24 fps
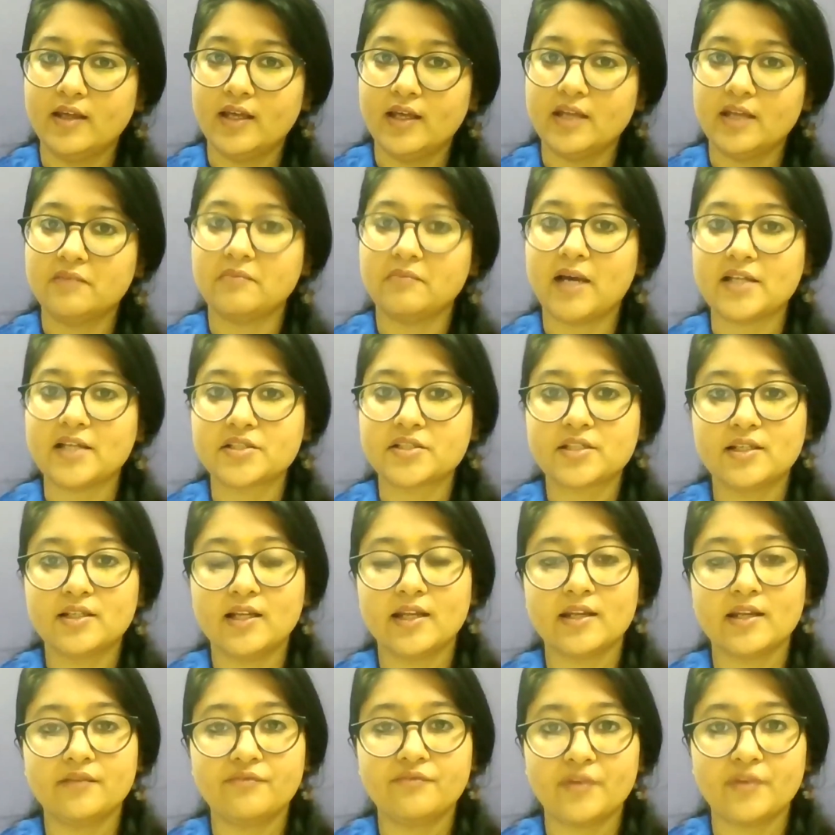in
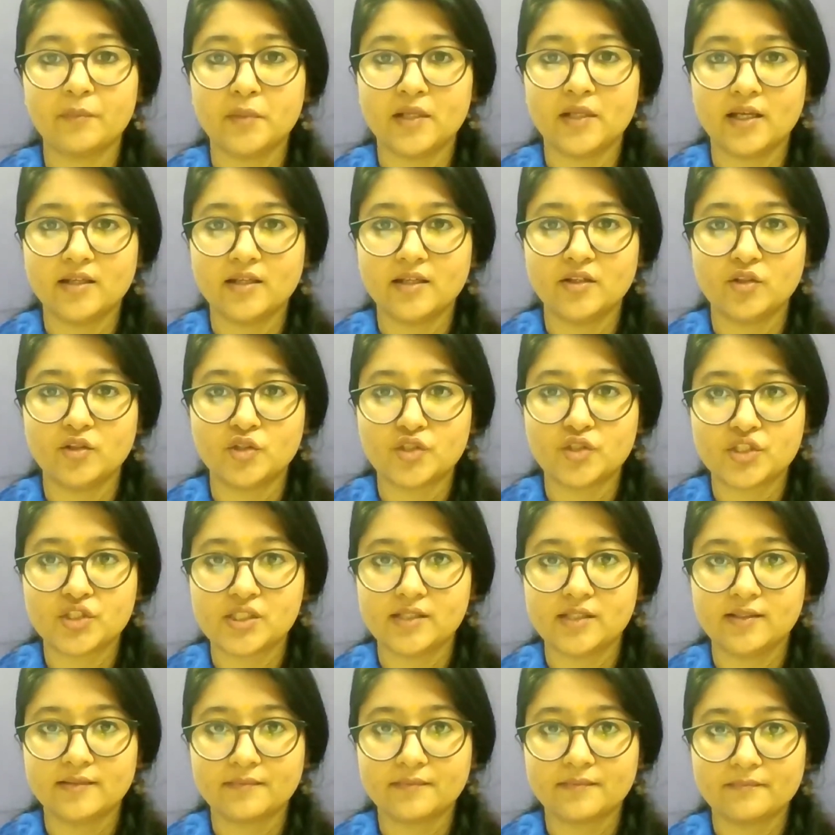masculine and feminine
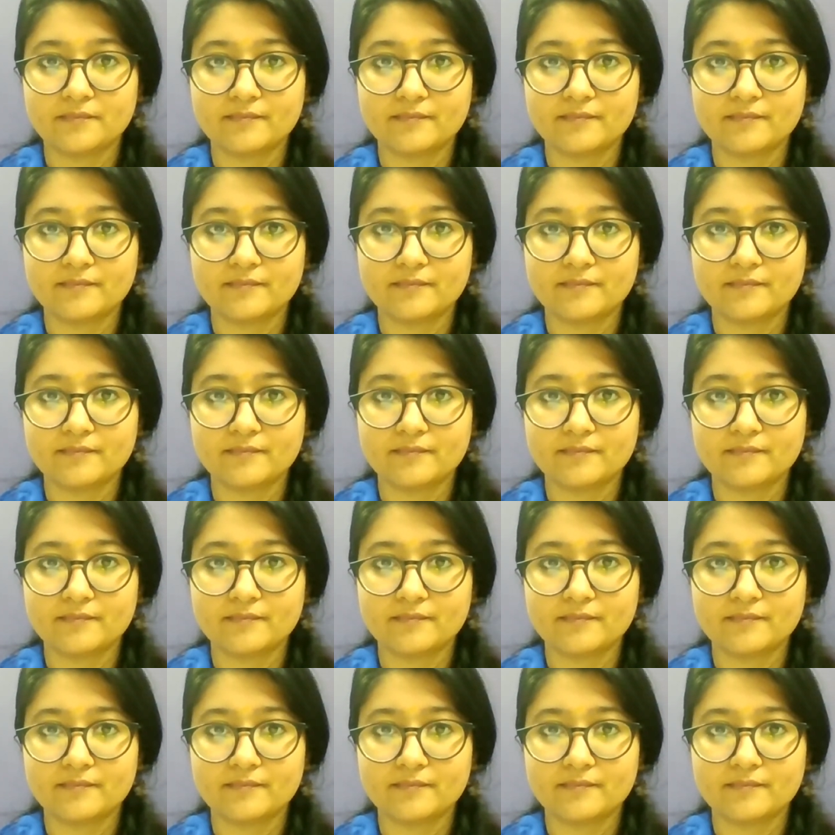energy.